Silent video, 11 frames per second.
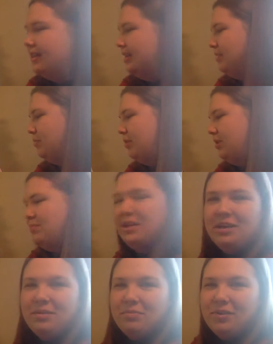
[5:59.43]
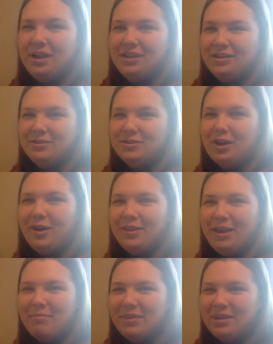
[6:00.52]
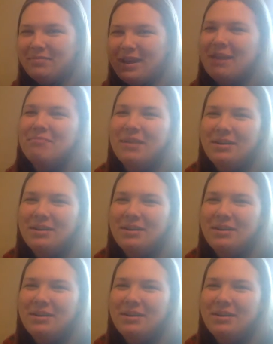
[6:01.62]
It's a pretty beat up reindeer to haul that big bag by